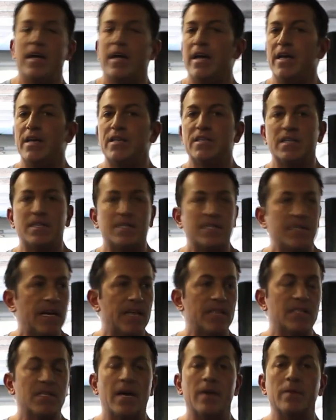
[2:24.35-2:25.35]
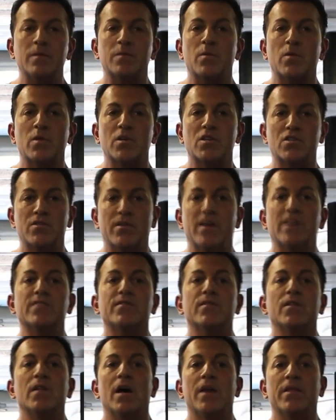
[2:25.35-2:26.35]
Is it 10 times more
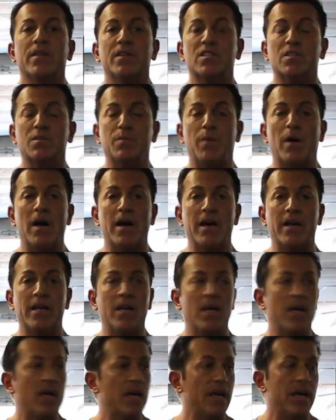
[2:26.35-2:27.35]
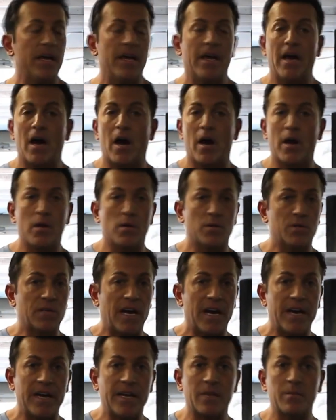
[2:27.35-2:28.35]
stressful on the spine? Are you
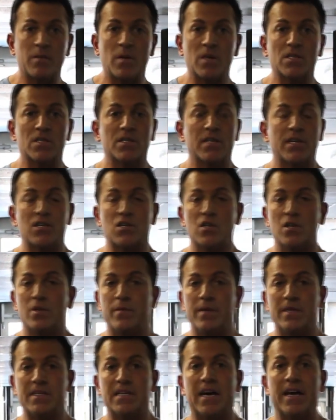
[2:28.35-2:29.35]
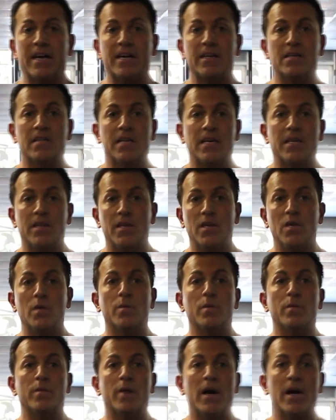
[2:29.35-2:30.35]
tightening muscles that shouldn't be tightened in the
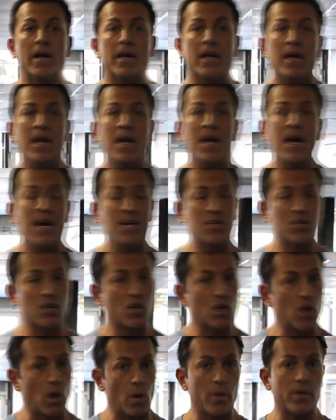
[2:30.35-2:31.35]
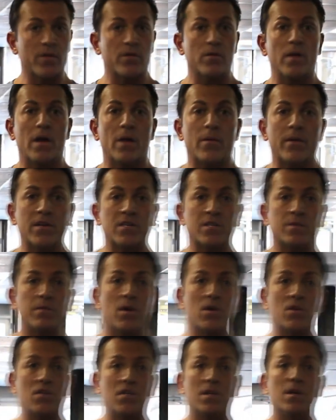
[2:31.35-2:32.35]
human body as you're going through that range of
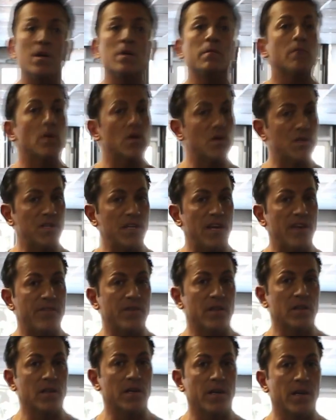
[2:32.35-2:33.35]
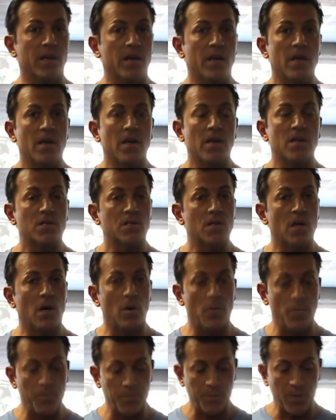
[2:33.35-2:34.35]
motion? Most definitely.
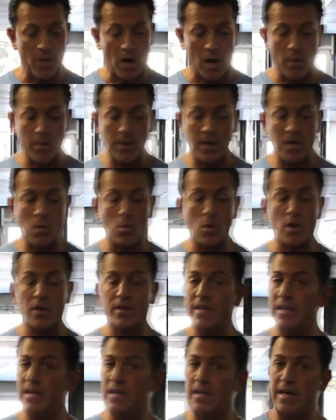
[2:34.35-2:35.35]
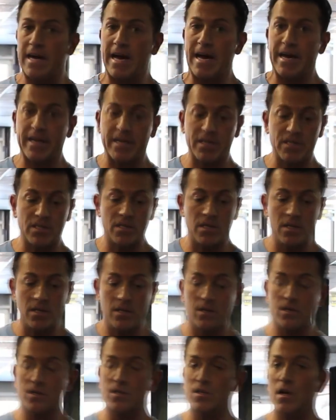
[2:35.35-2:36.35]
So, are we going to work the iliacus,
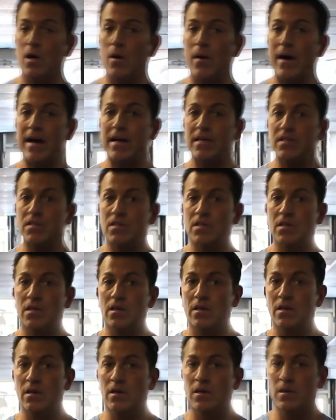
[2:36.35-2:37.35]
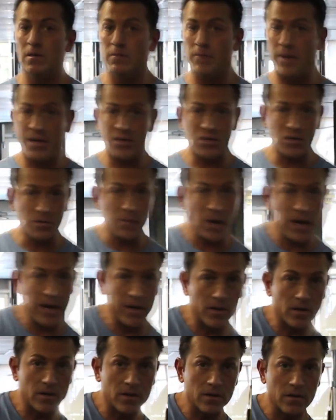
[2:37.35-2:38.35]
the psoas, major,
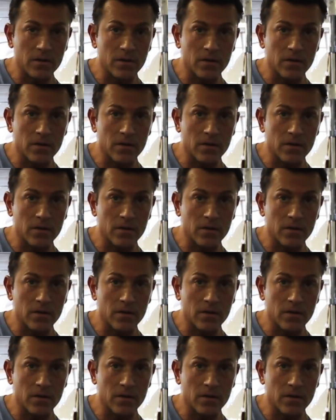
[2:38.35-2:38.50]
minor,